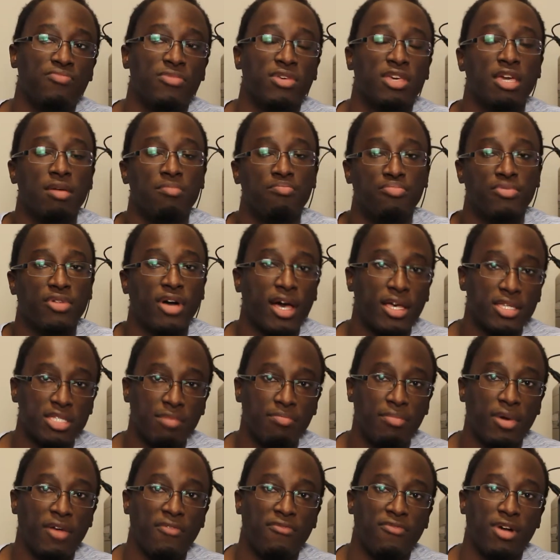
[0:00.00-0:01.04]
They get blasted
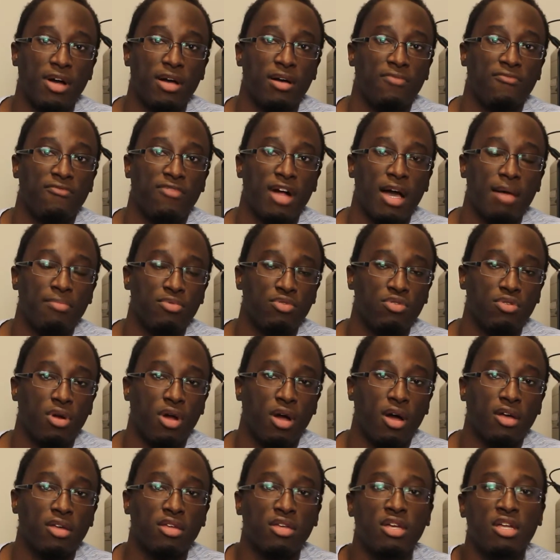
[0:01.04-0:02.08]
by
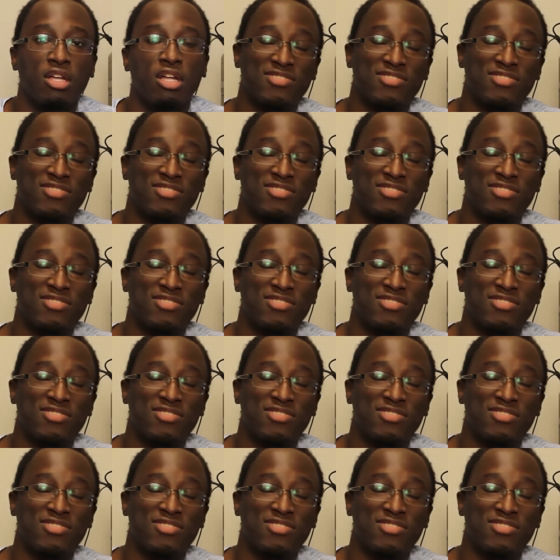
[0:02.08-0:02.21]
Flapnarok.